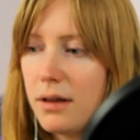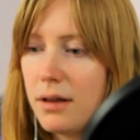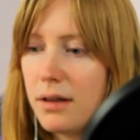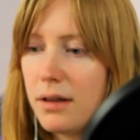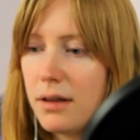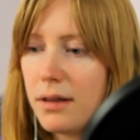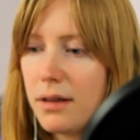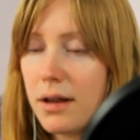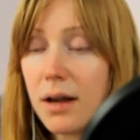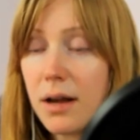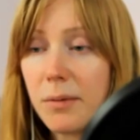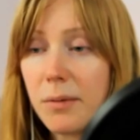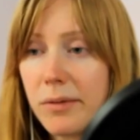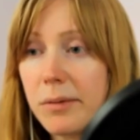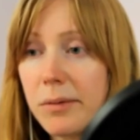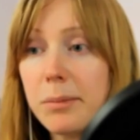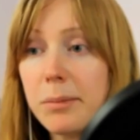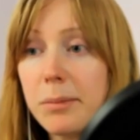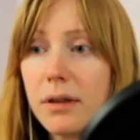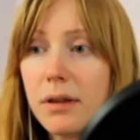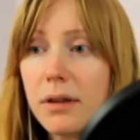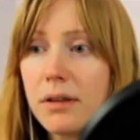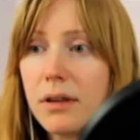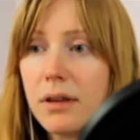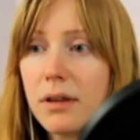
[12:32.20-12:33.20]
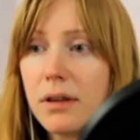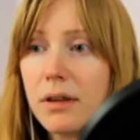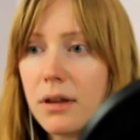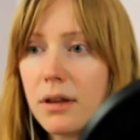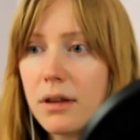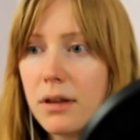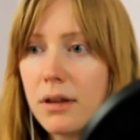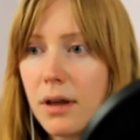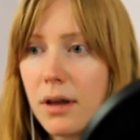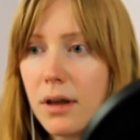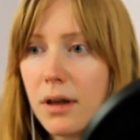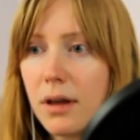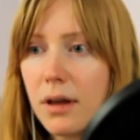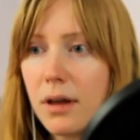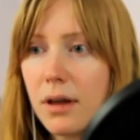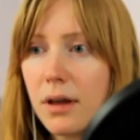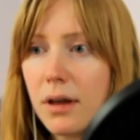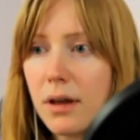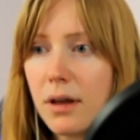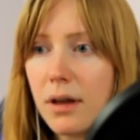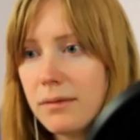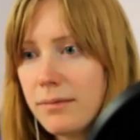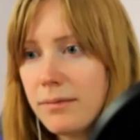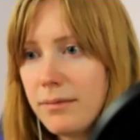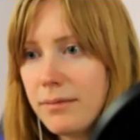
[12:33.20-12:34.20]
that I was building a
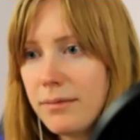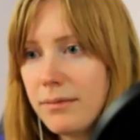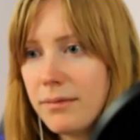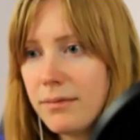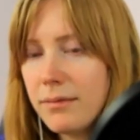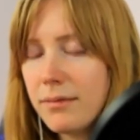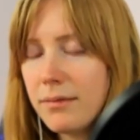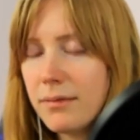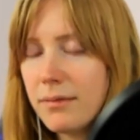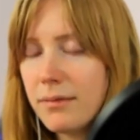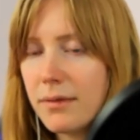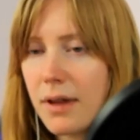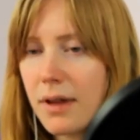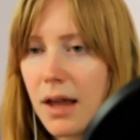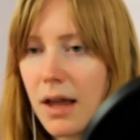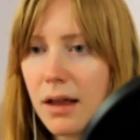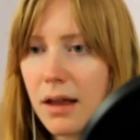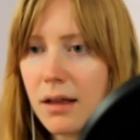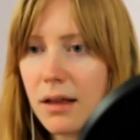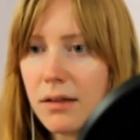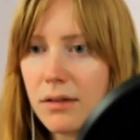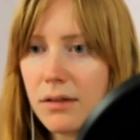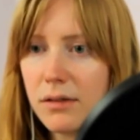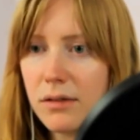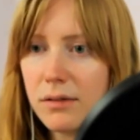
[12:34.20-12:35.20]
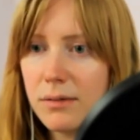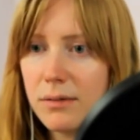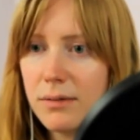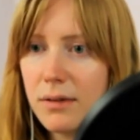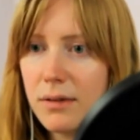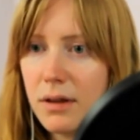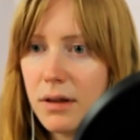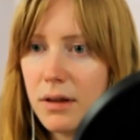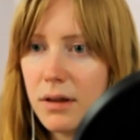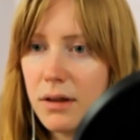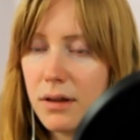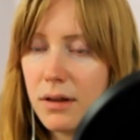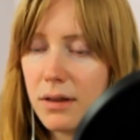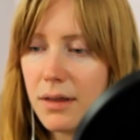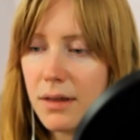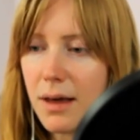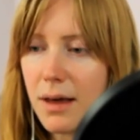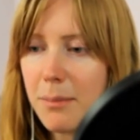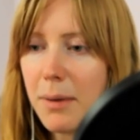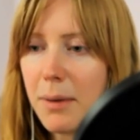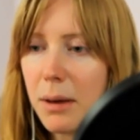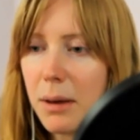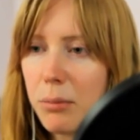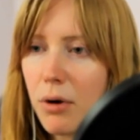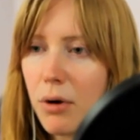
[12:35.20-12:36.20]
brand and
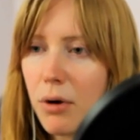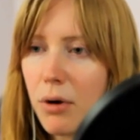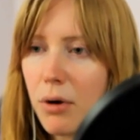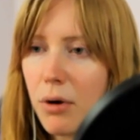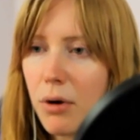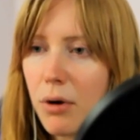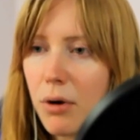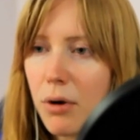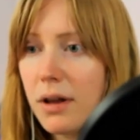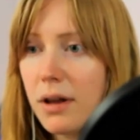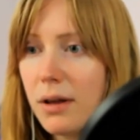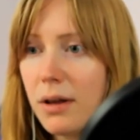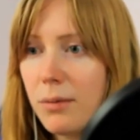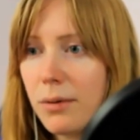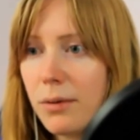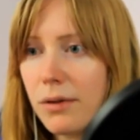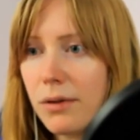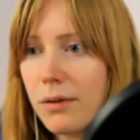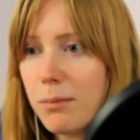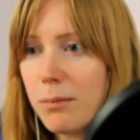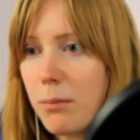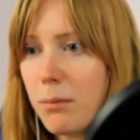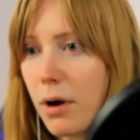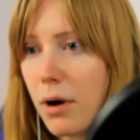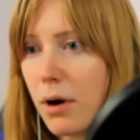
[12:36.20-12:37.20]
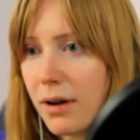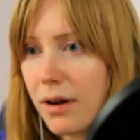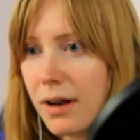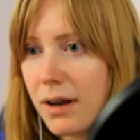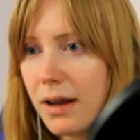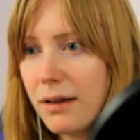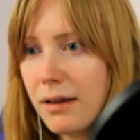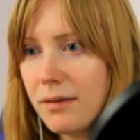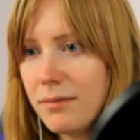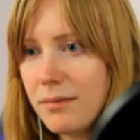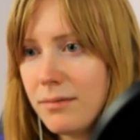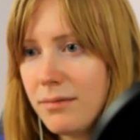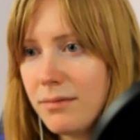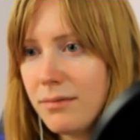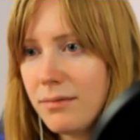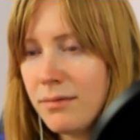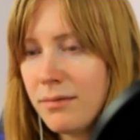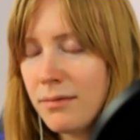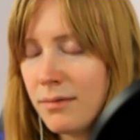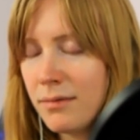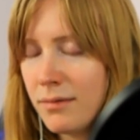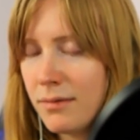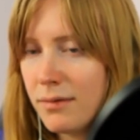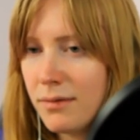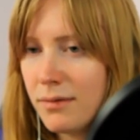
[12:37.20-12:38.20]
that my priority was marketing
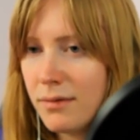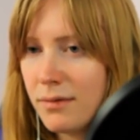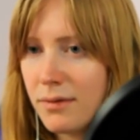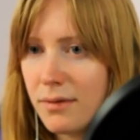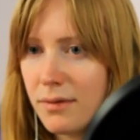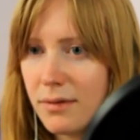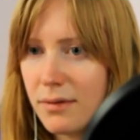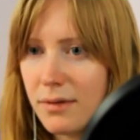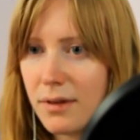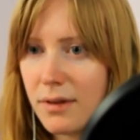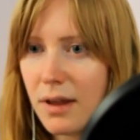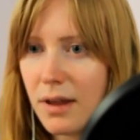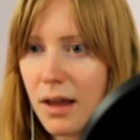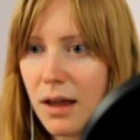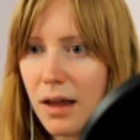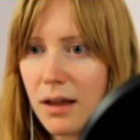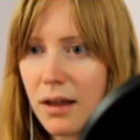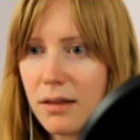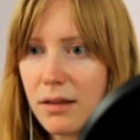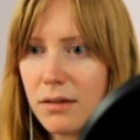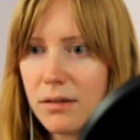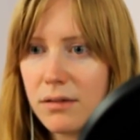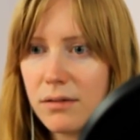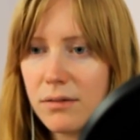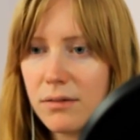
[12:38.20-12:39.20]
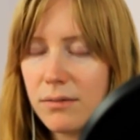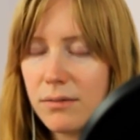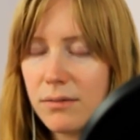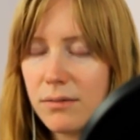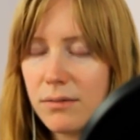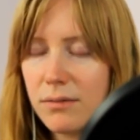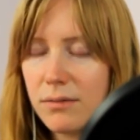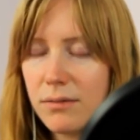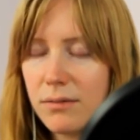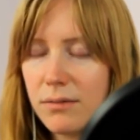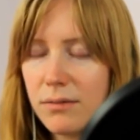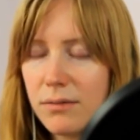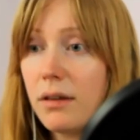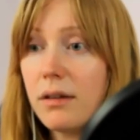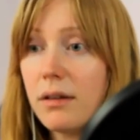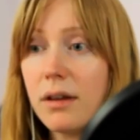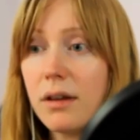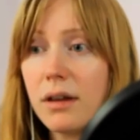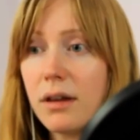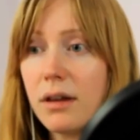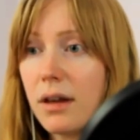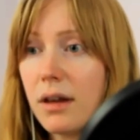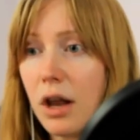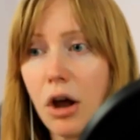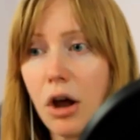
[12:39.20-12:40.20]
and
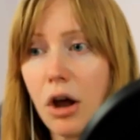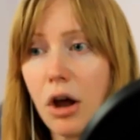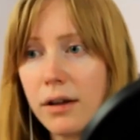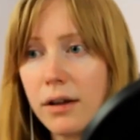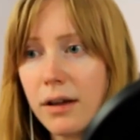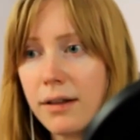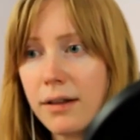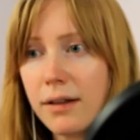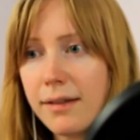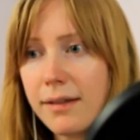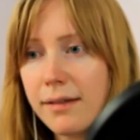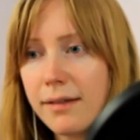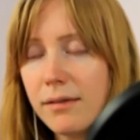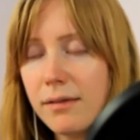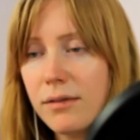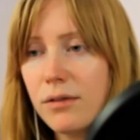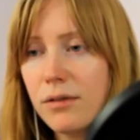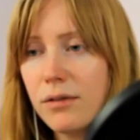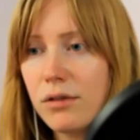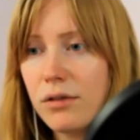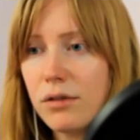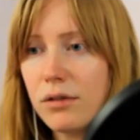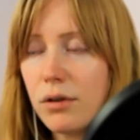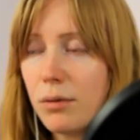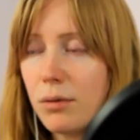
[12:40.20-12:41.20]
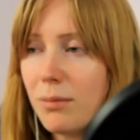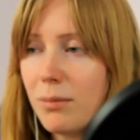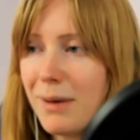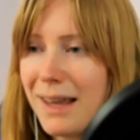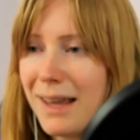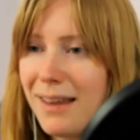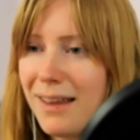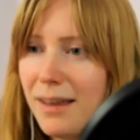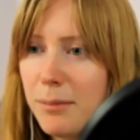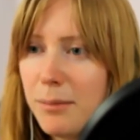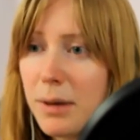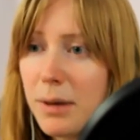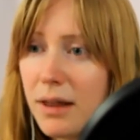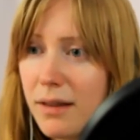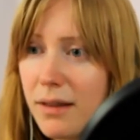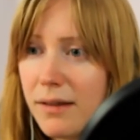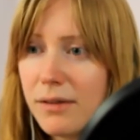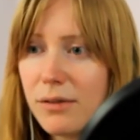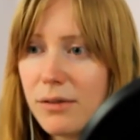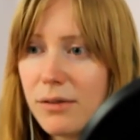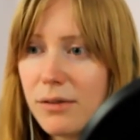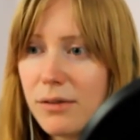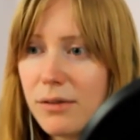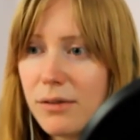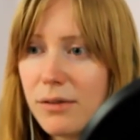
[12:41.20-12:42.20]
building an audience. So my email
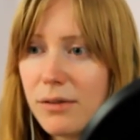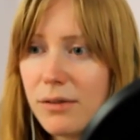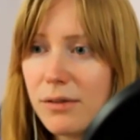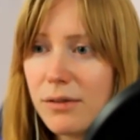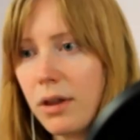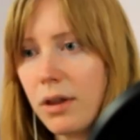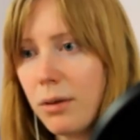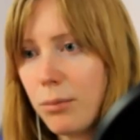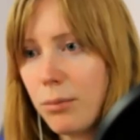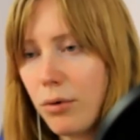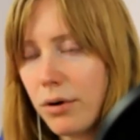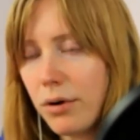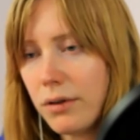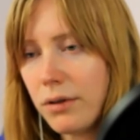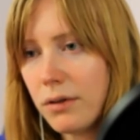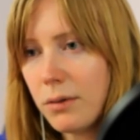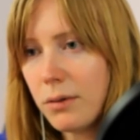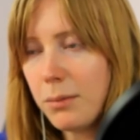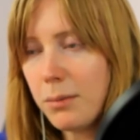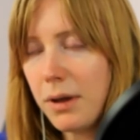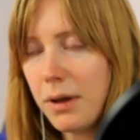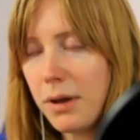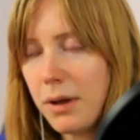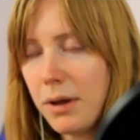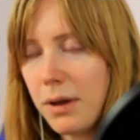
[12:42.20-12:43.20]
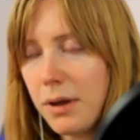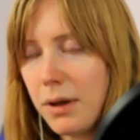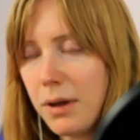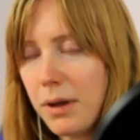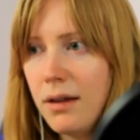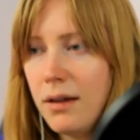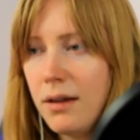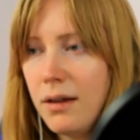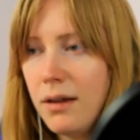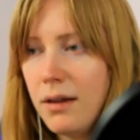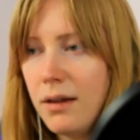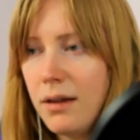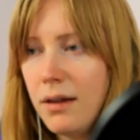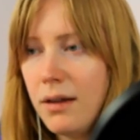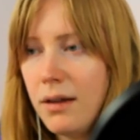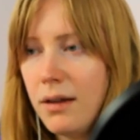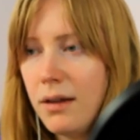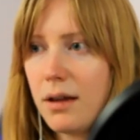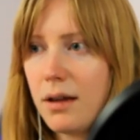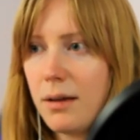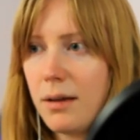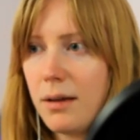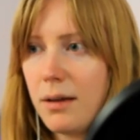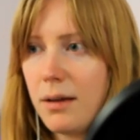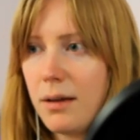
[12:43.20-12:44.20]
list was really important to me.
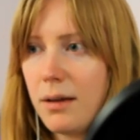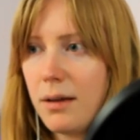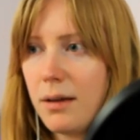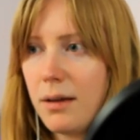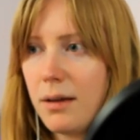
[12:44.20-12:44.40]
Um,